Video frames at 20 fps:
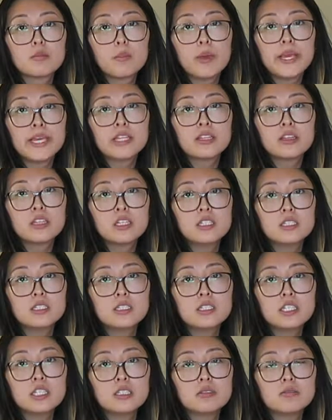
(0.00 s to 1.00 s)
make these
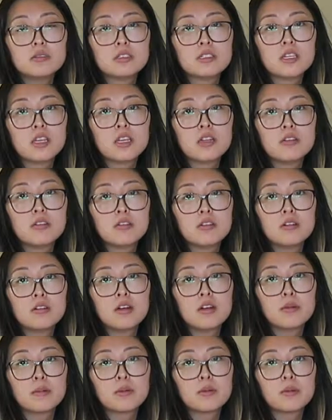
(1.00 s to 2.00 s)
leaves and
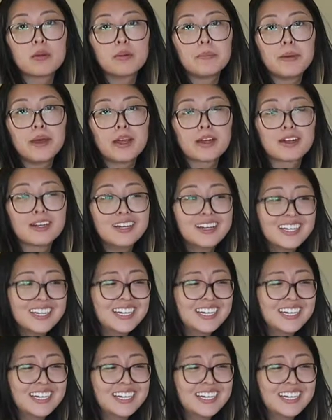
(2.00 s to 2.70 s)
I'll be right back.